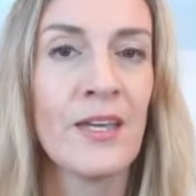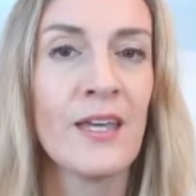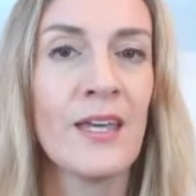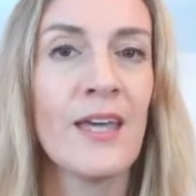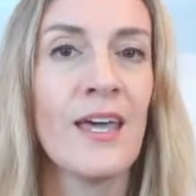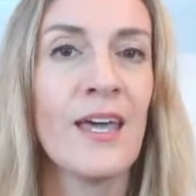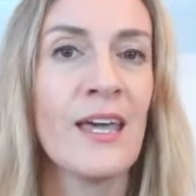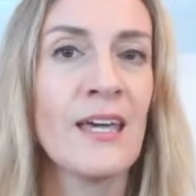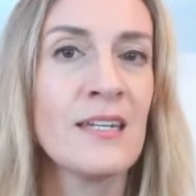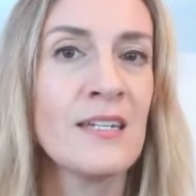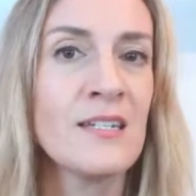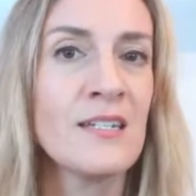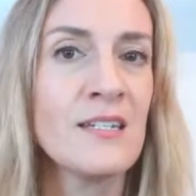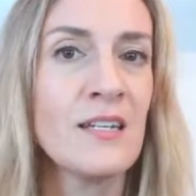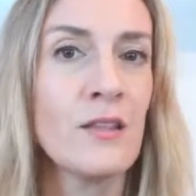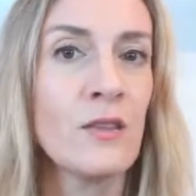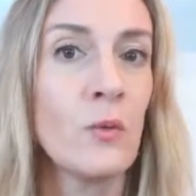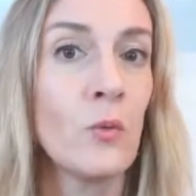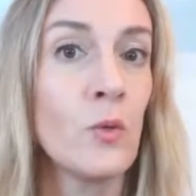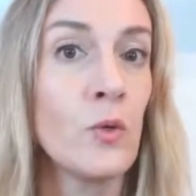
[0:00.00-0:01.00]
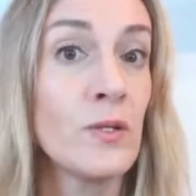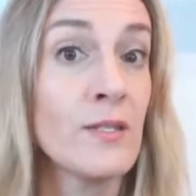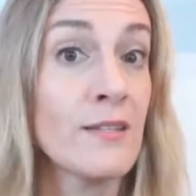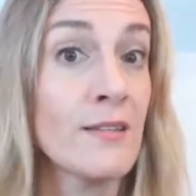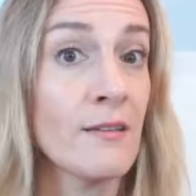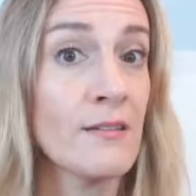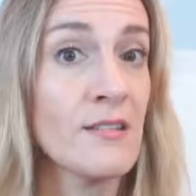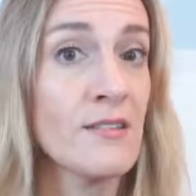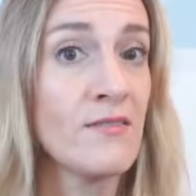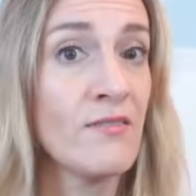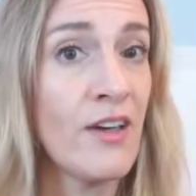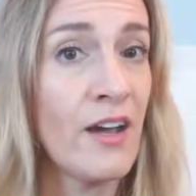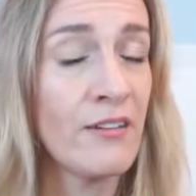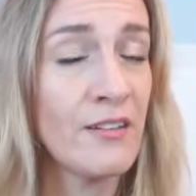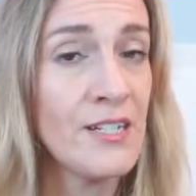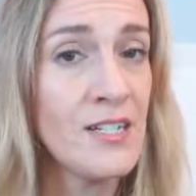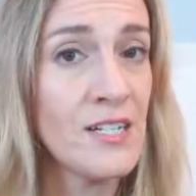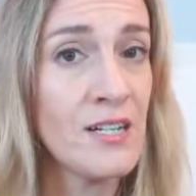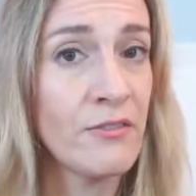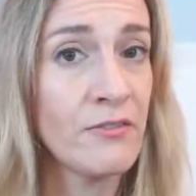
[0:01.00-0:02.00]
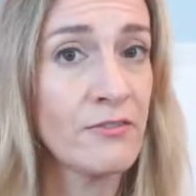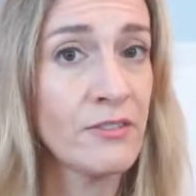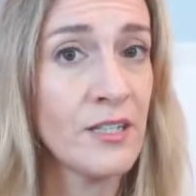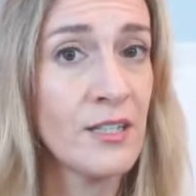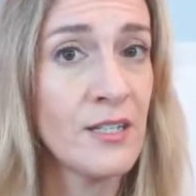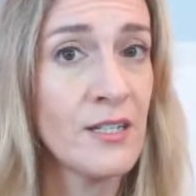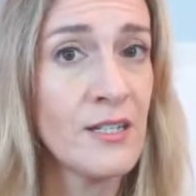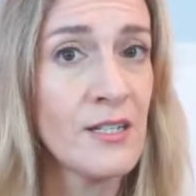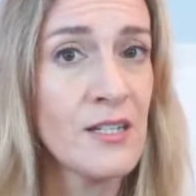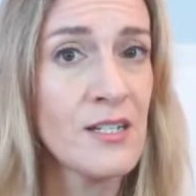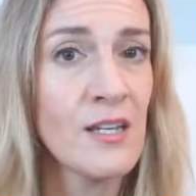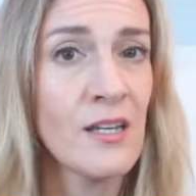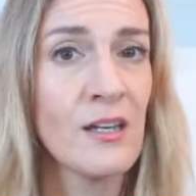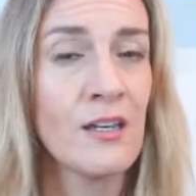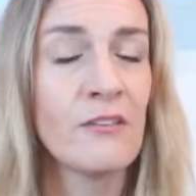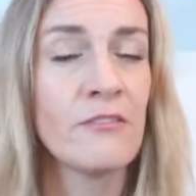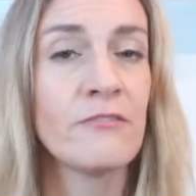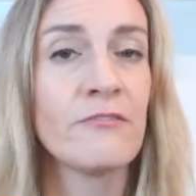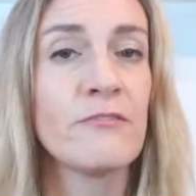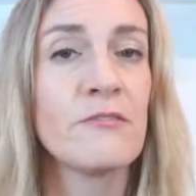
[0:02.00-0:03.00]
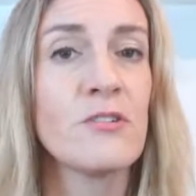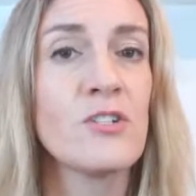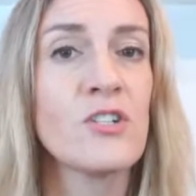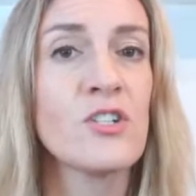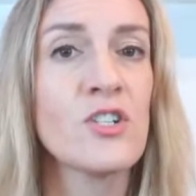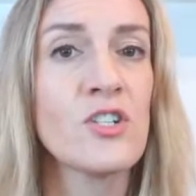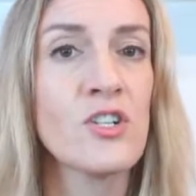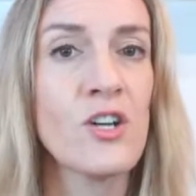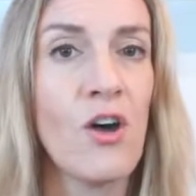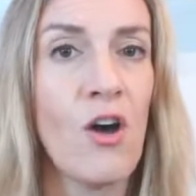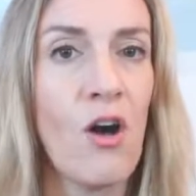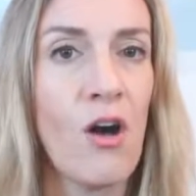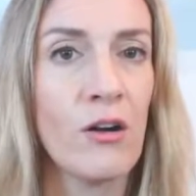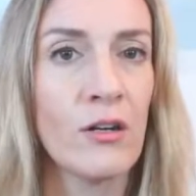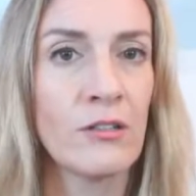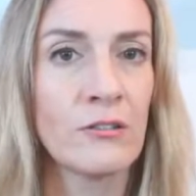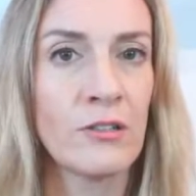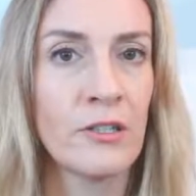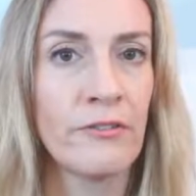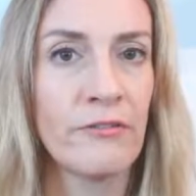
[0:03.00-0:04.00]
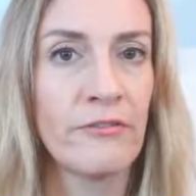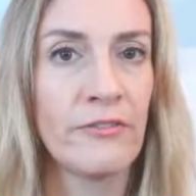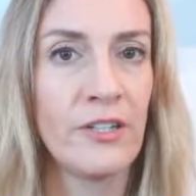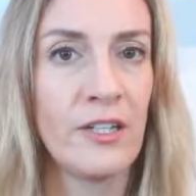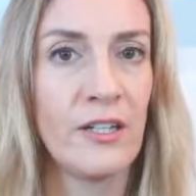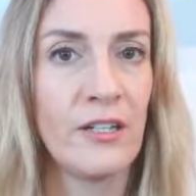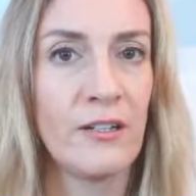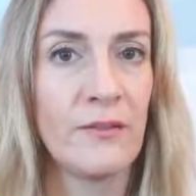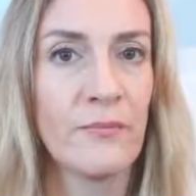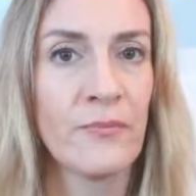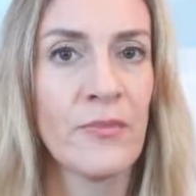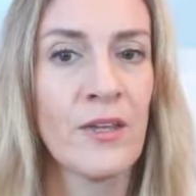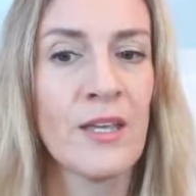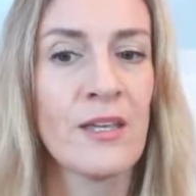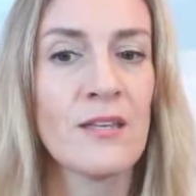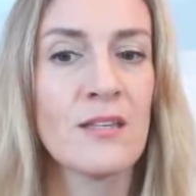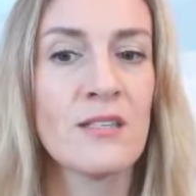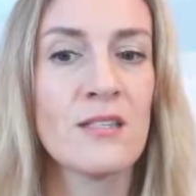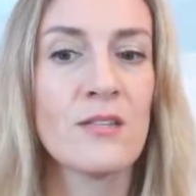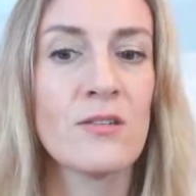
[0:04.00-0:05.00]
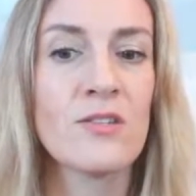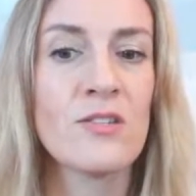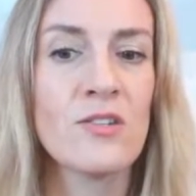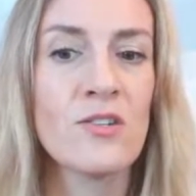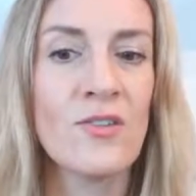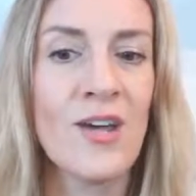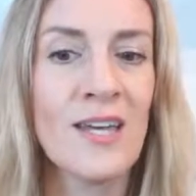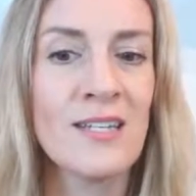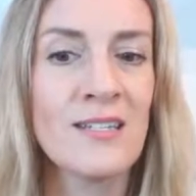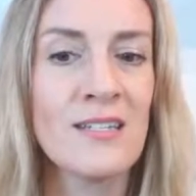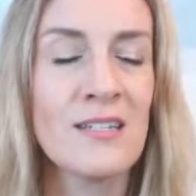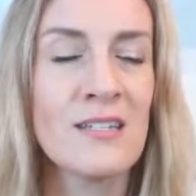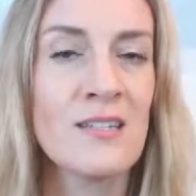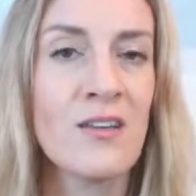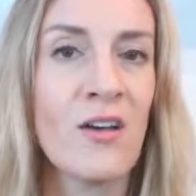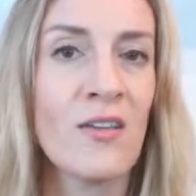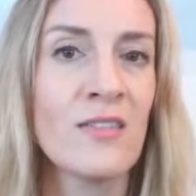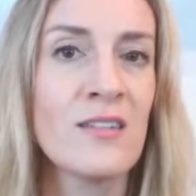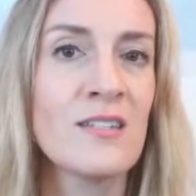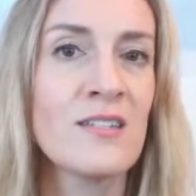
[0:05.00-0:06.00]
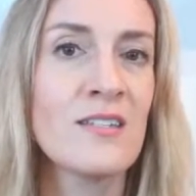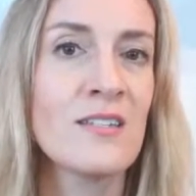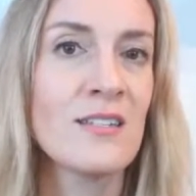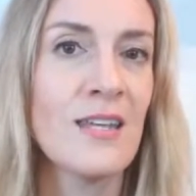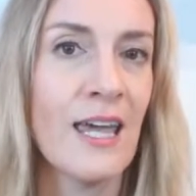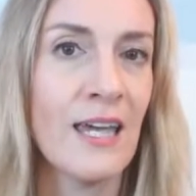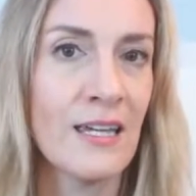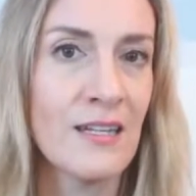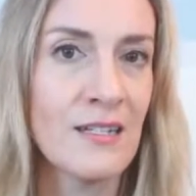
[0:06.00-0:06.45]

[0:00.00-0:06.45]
and the word sounds very different. photographer. So stress is on the second